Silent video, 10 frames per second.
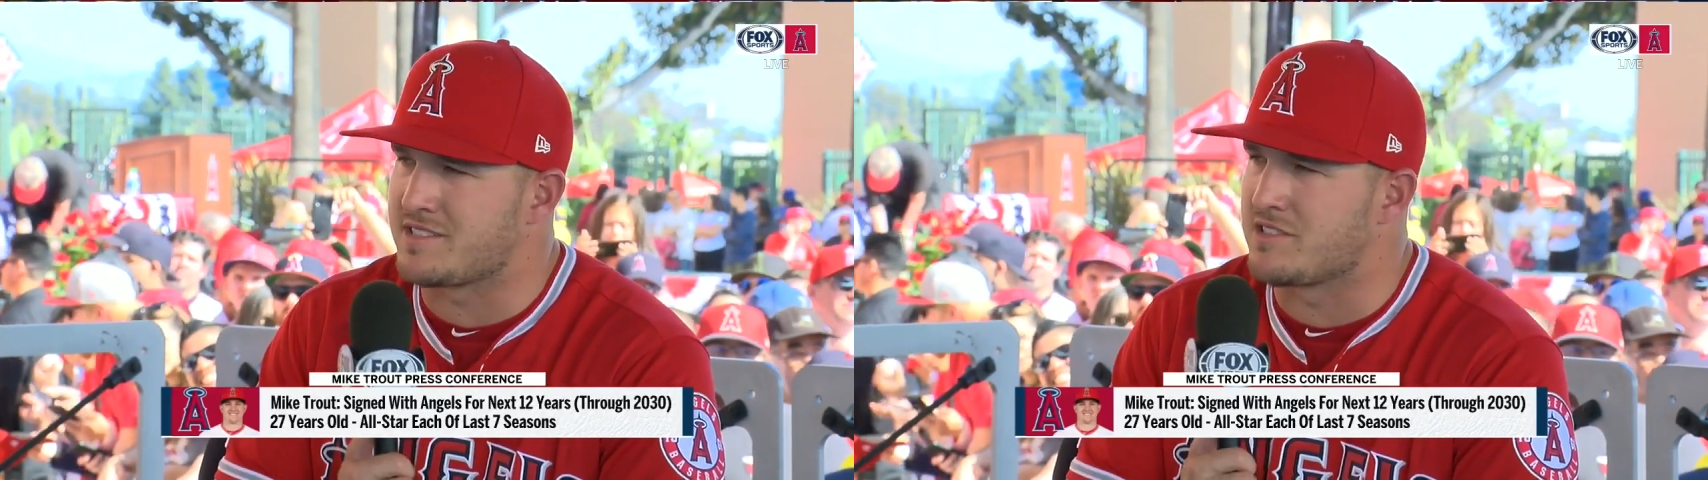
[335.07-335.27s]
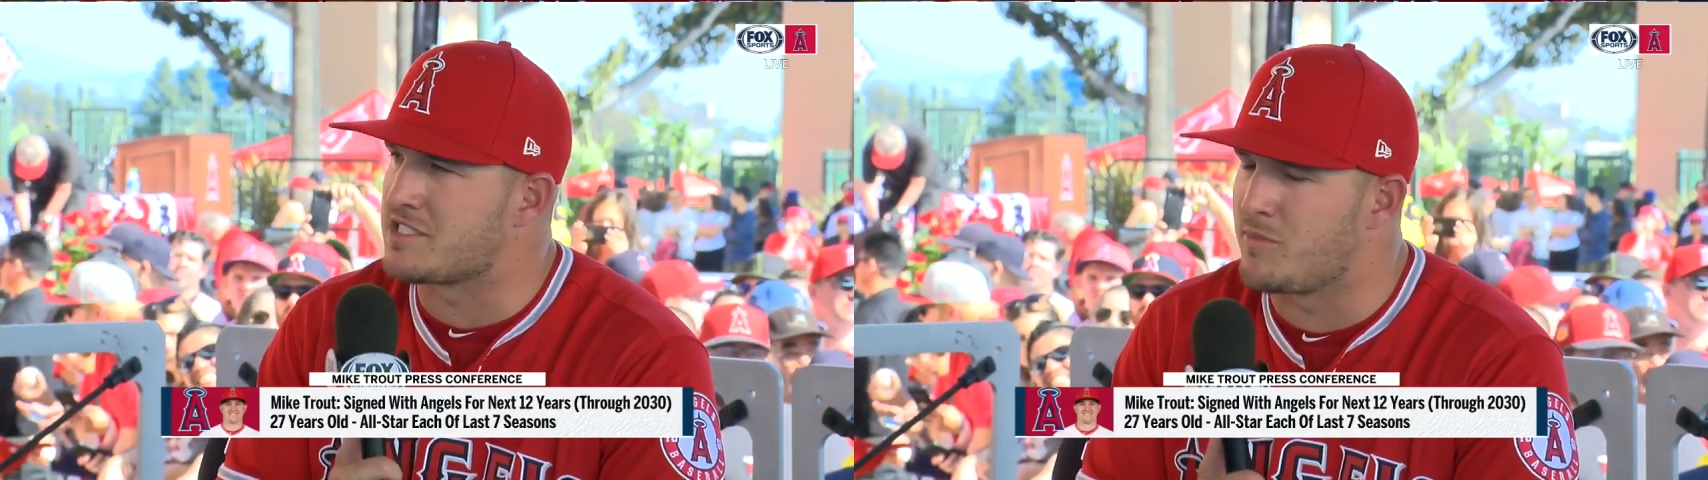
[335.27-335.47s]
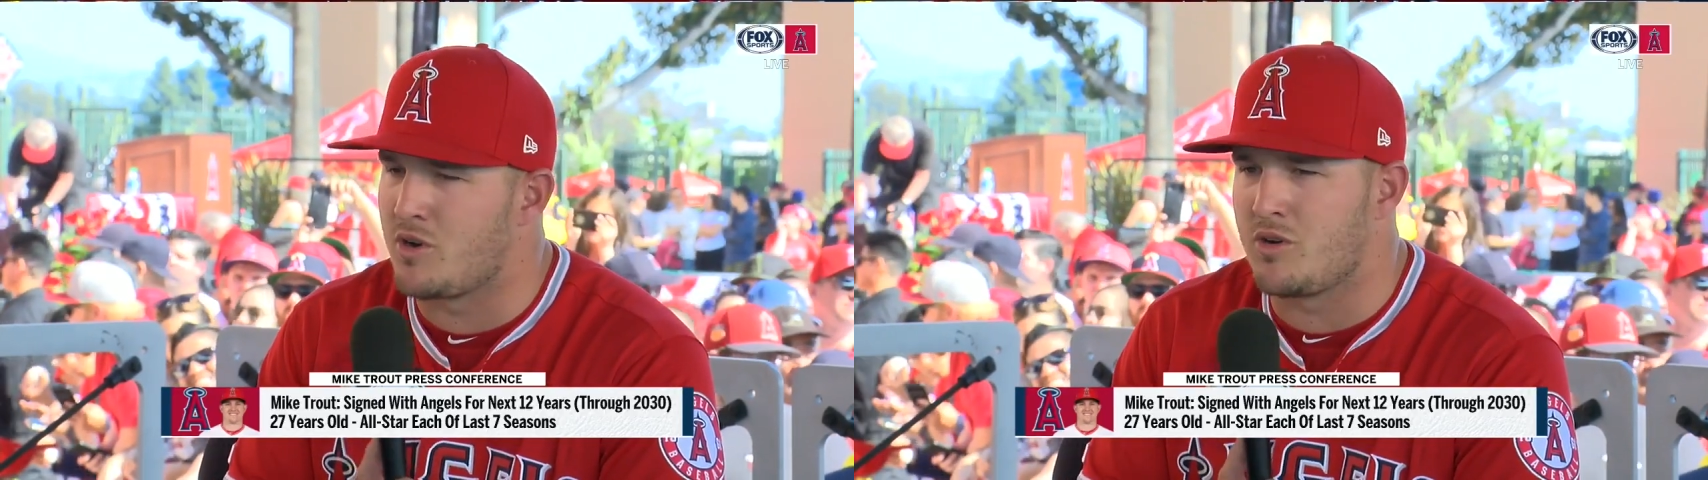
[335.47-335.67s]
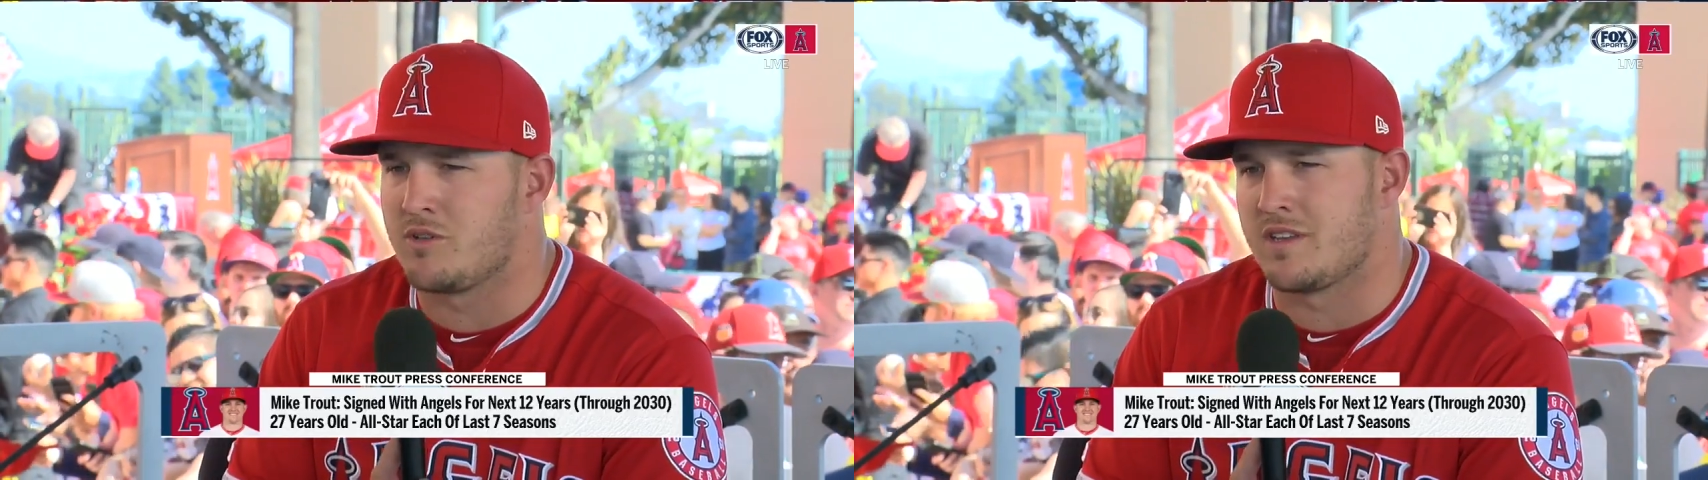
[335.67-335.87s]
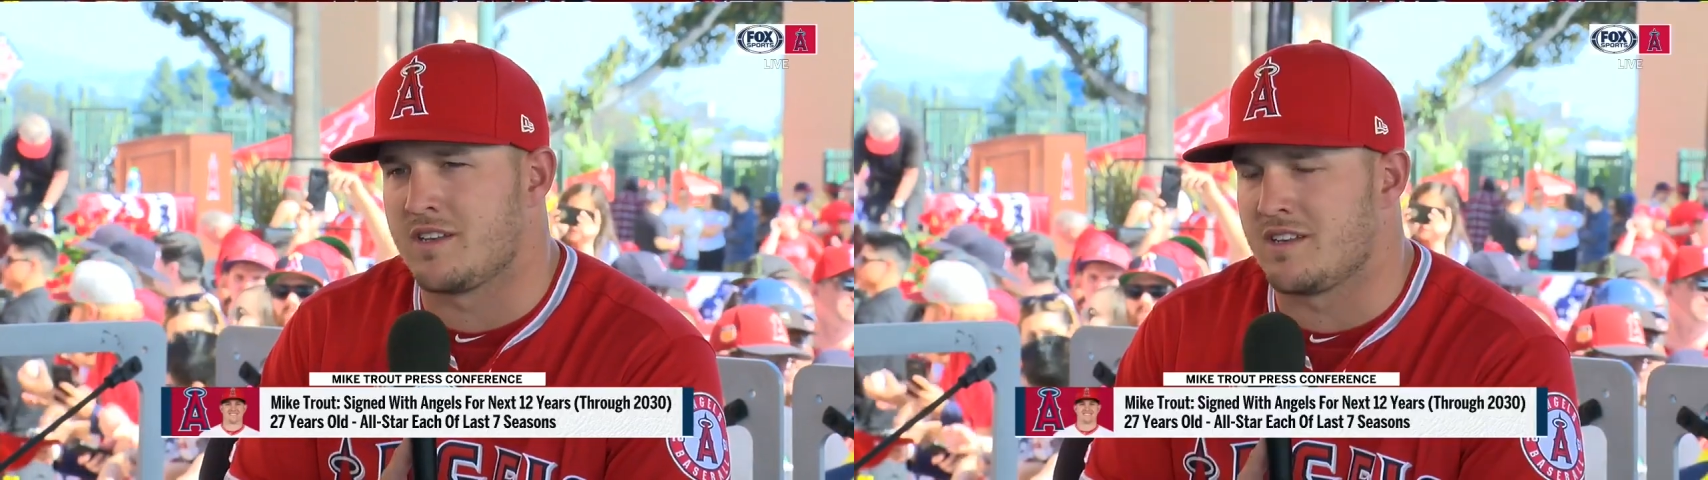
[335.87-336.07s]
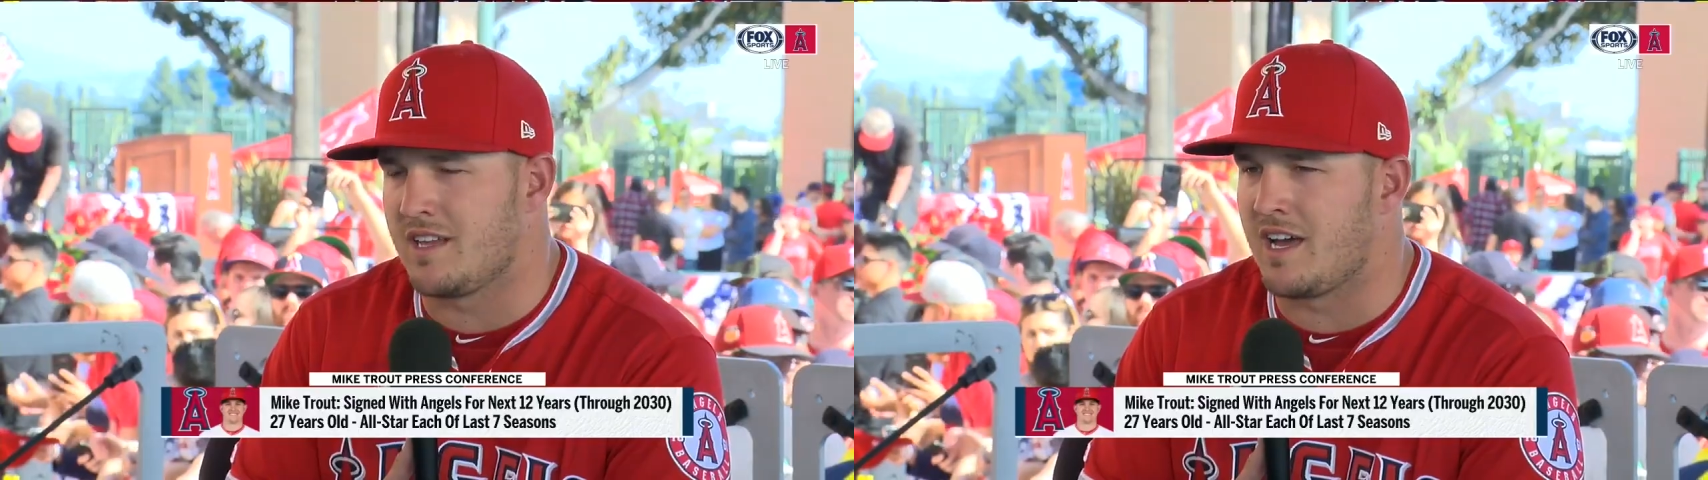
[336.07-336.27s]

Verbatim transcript: so smooth and